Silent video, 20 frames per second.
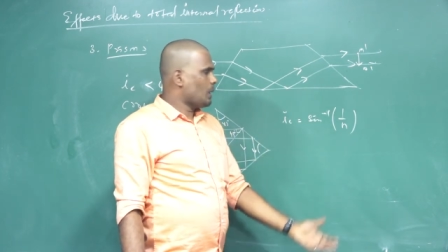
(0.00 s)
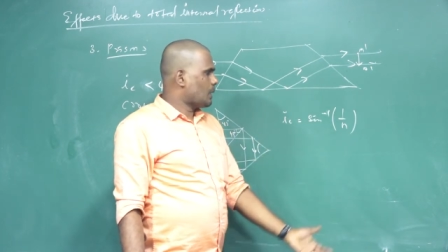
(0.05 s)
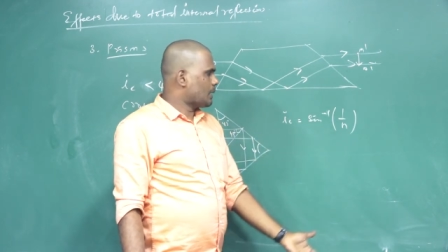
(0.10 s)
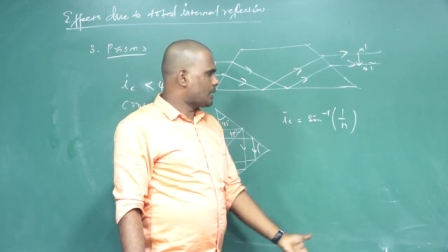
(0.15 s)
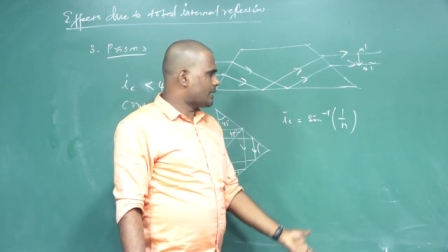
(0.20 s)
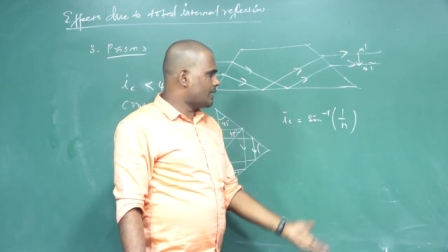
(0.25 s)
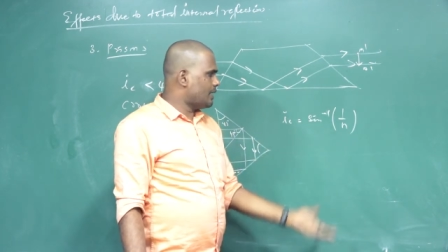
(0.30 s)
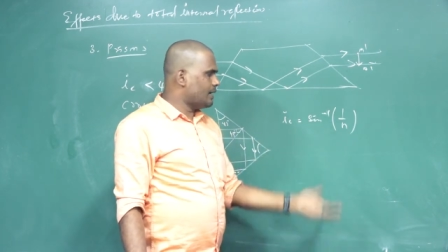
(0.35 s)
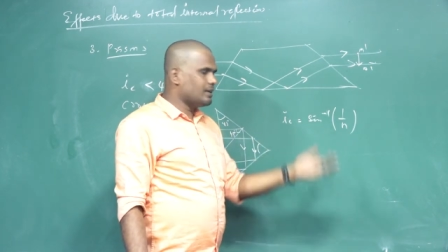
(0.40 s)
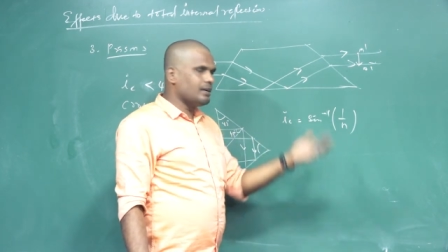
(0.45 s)

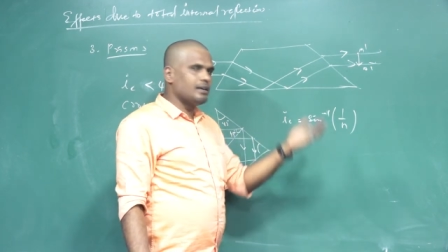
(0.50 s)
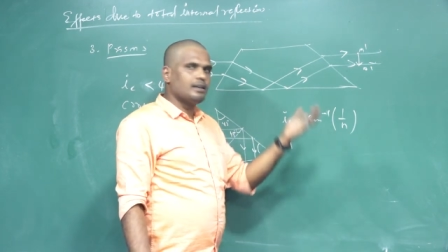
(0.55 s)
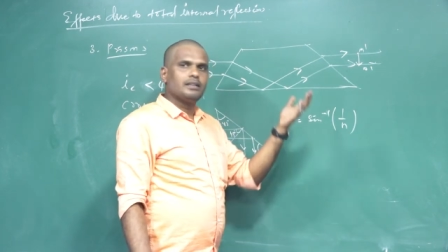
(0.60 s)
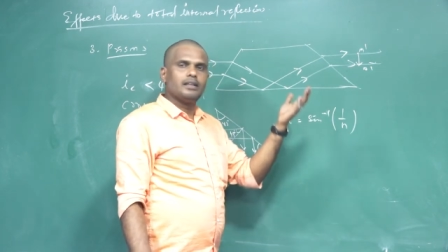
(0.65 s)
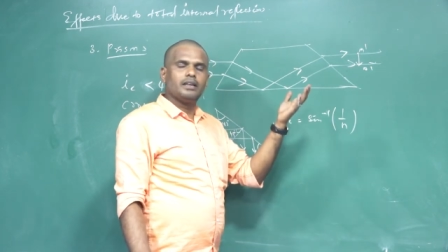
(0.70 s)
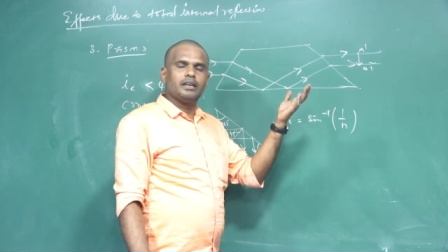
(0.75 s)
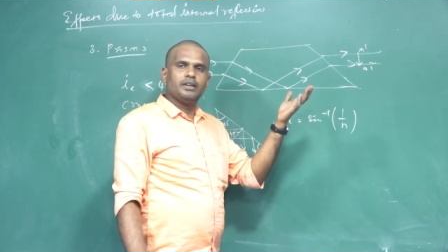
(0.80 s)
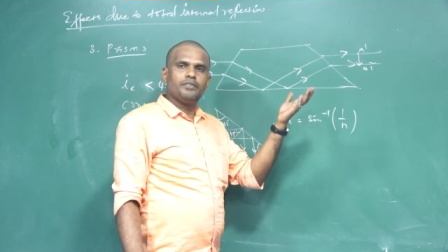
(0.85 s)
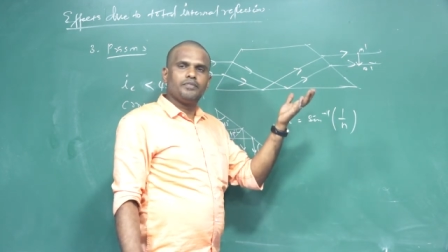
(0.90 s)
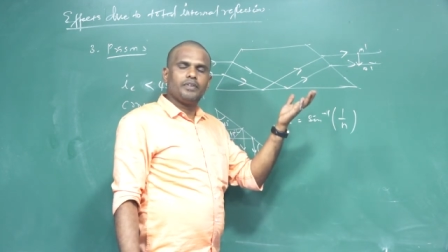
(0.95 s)
Greater
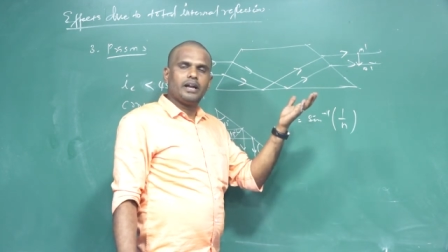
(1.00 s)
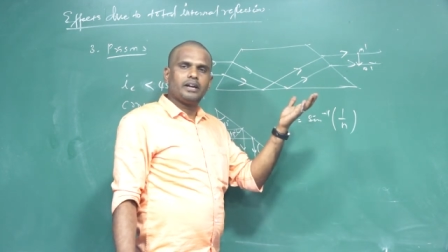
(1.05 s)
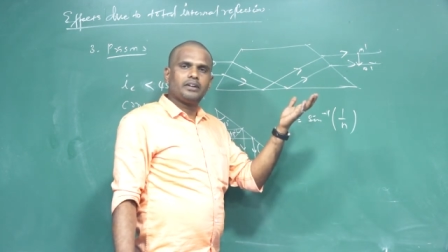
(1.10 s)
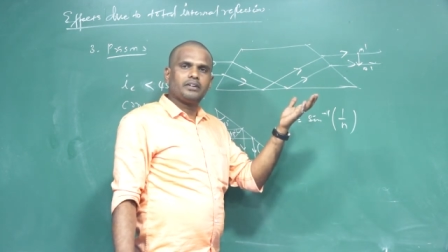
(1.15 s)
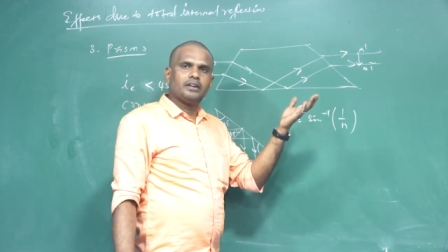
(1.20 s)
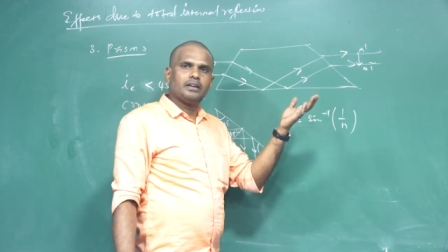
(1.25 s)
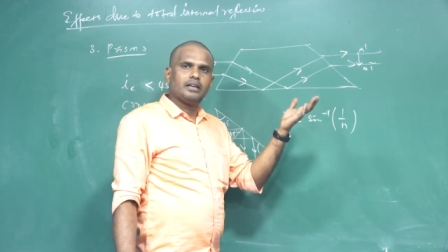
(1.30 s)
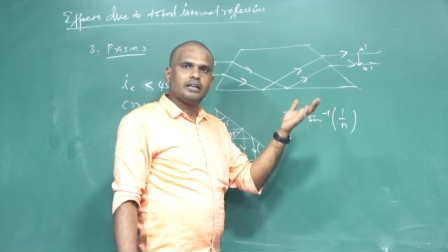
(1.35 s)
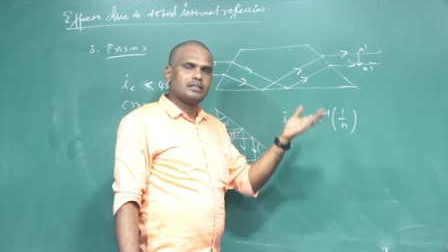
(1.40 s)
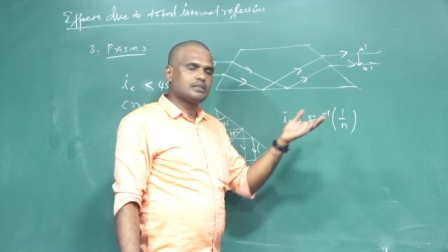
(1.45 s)
the
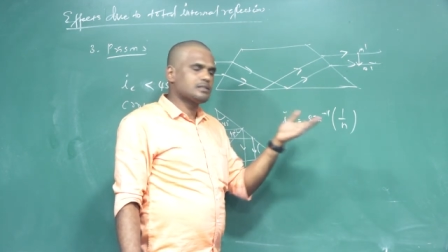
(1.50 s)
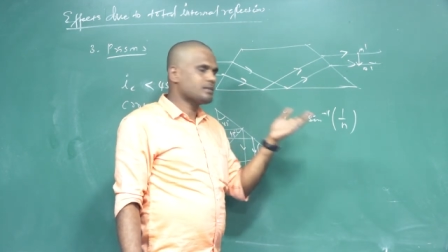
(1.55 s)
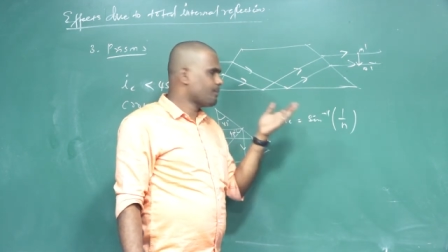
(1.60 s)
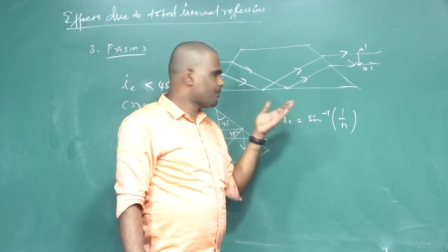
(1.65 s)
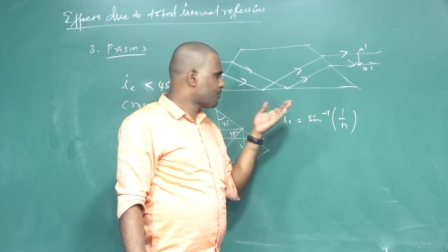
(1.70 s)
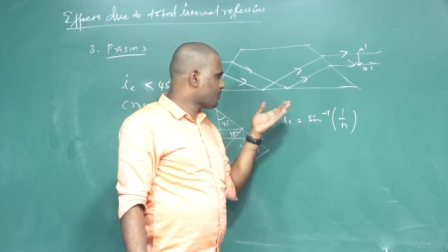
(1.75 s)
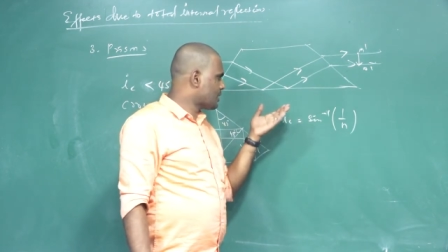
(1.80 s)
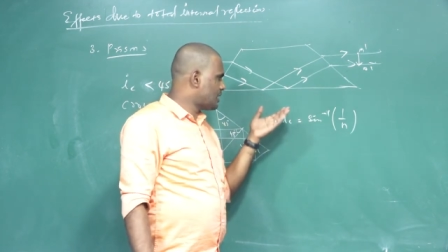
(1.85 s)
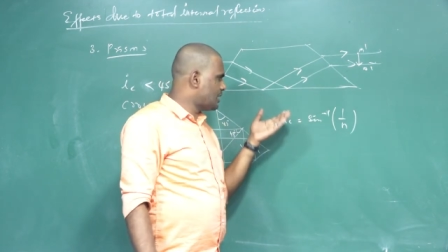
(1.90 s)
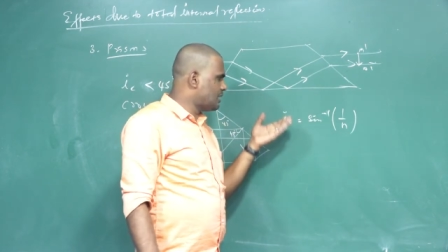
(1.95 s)
refractive index,
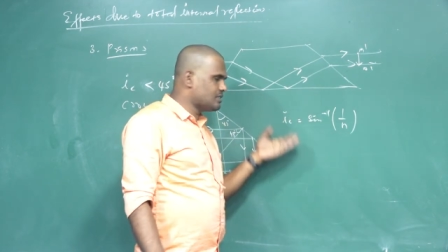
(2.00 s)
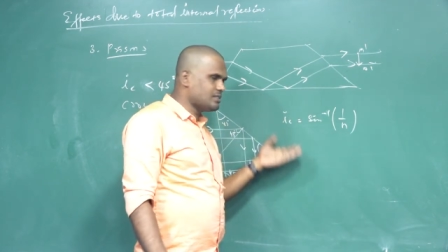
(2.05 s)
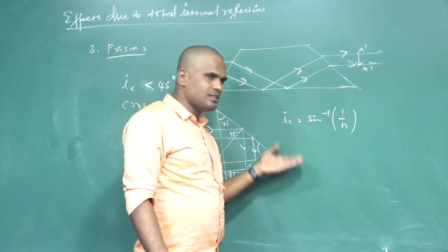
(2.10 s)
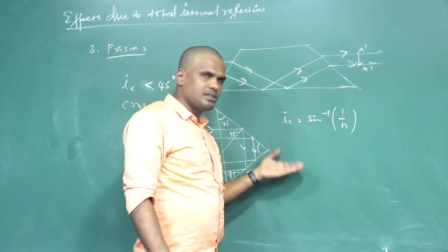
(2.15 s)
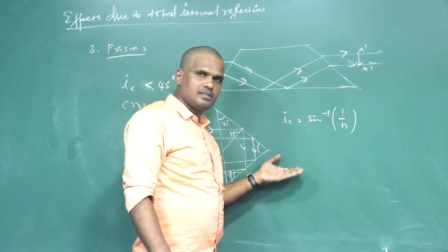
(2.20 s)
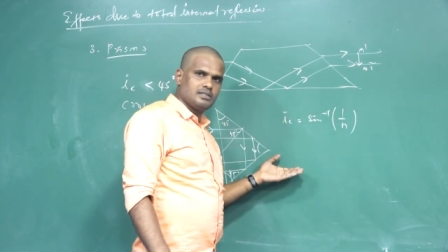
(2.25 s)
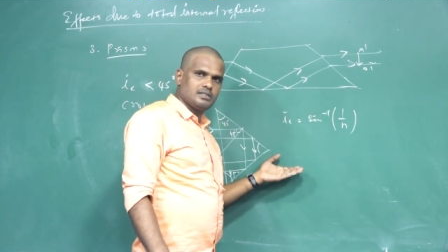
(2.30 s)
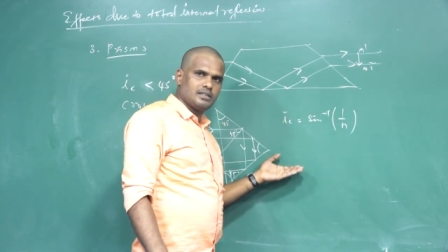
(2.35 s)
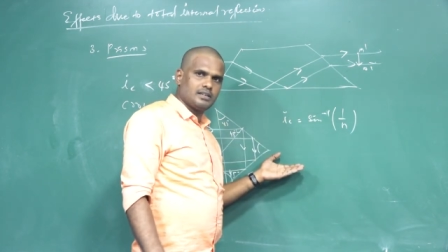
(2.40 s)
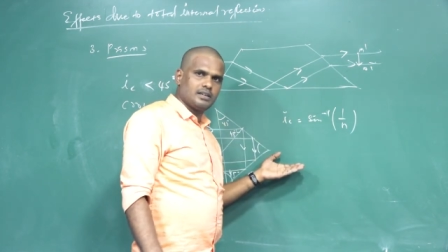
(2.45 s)
lesser
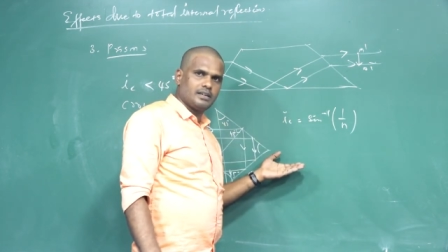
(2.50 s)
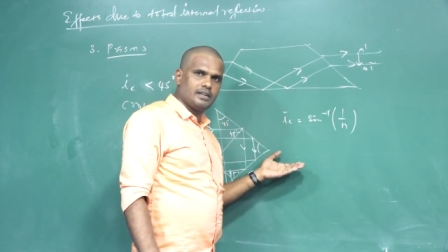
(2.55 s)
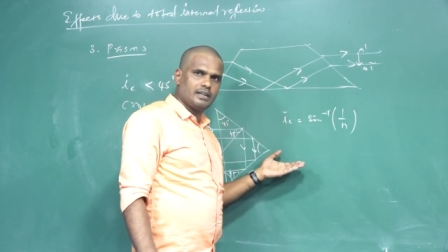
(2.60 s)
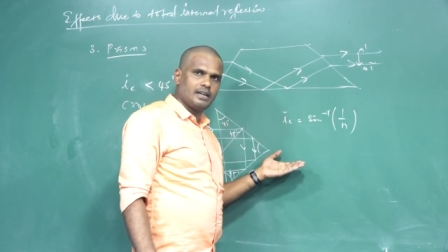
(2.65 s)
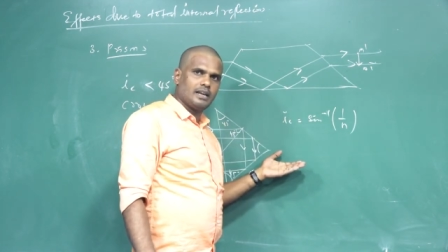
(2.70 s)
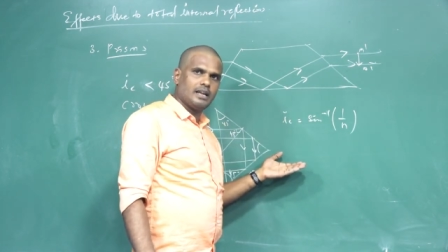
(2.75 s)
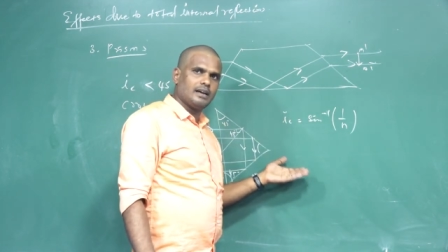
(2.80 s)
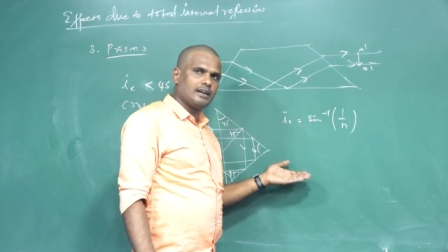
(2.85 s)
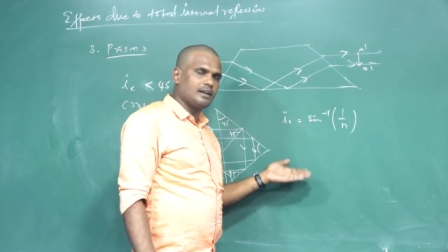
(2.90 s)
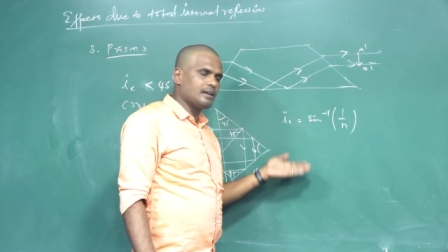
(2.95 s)
is the
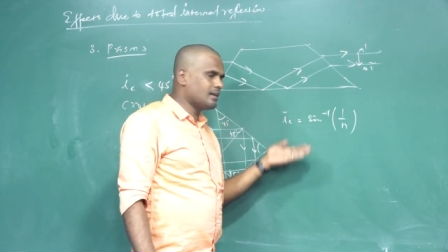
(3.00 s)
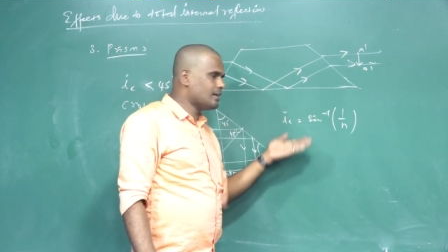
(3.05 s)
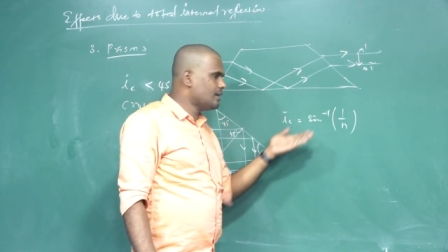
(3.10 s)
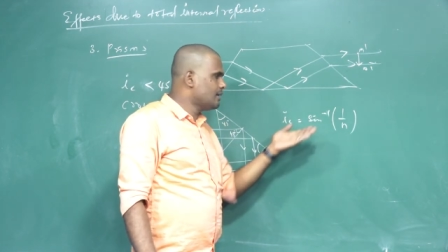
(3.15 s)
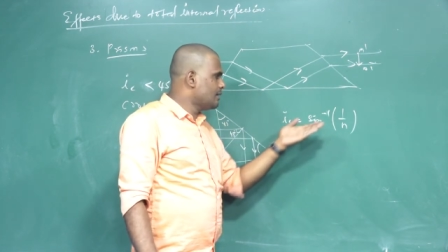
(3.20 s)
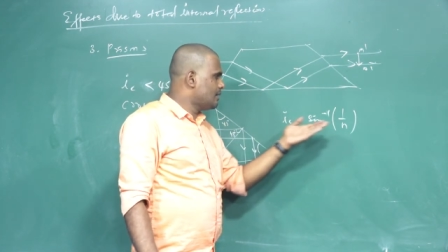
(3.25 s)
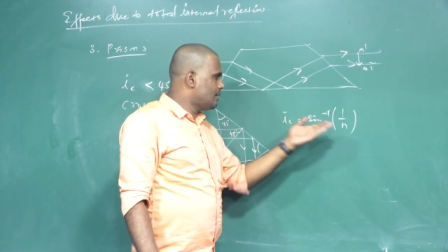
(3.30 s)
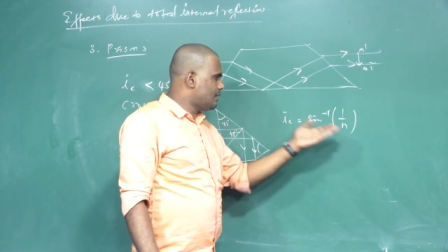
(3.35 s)
critical angle.